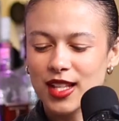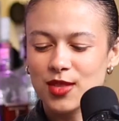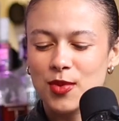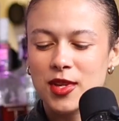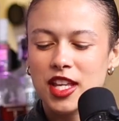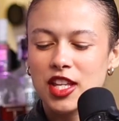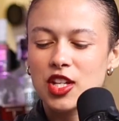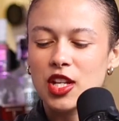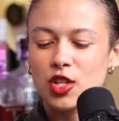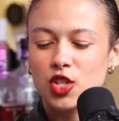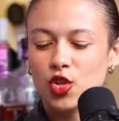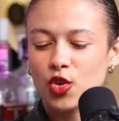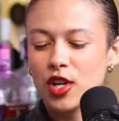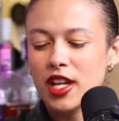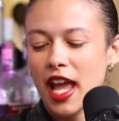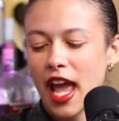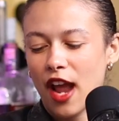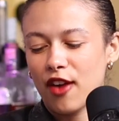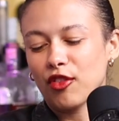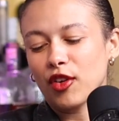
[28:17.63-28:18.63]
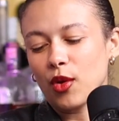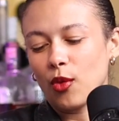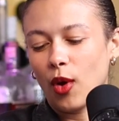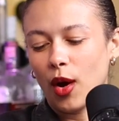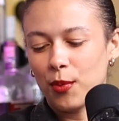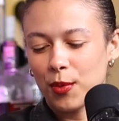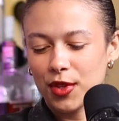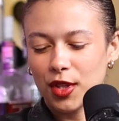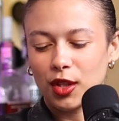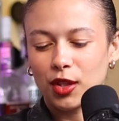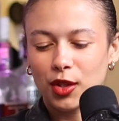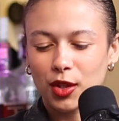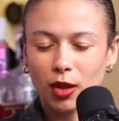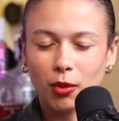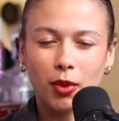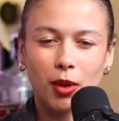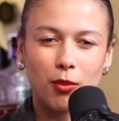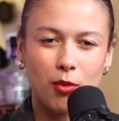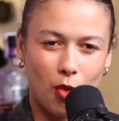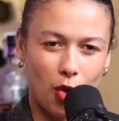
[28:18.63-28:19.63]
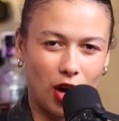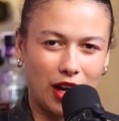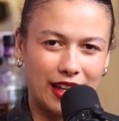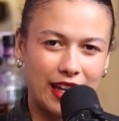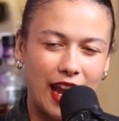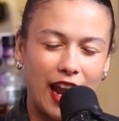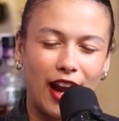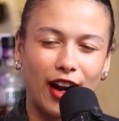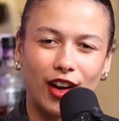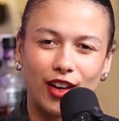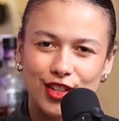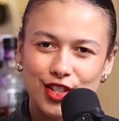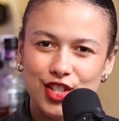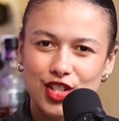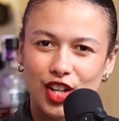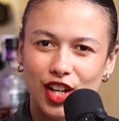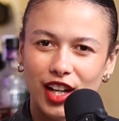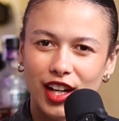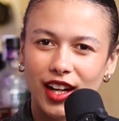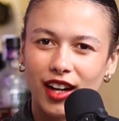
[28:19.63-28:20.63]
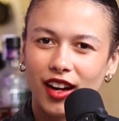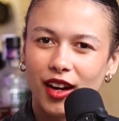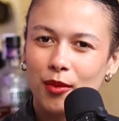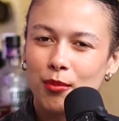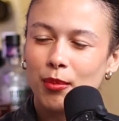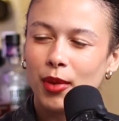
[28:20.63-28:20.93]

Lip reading: guess we can treat everyone with a little bit more care, sure.